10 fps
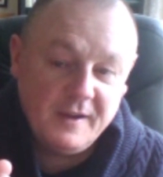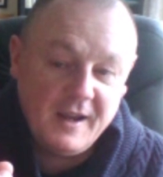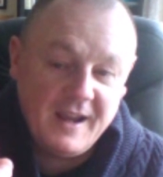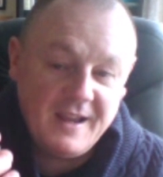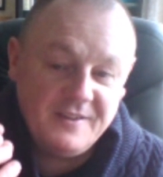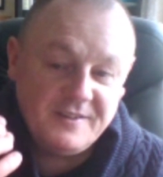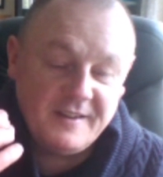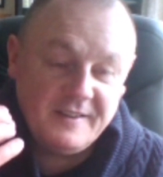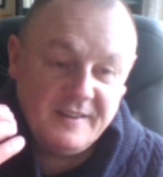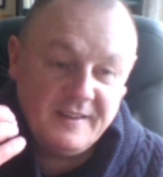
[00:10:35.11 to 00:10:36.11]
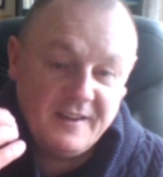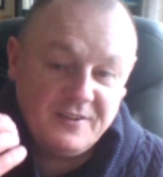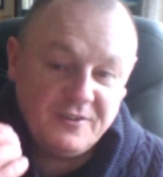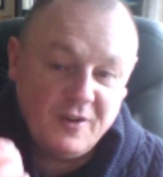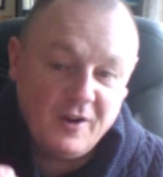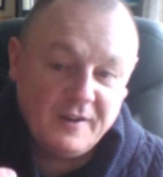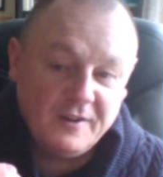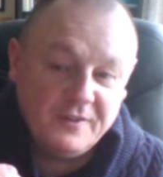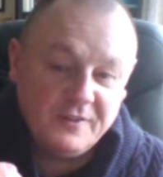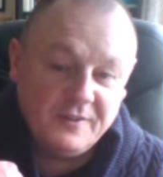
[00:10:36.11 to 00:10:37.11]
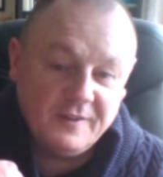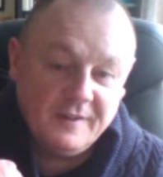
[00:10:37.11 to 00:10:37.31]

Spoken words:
It is in this silence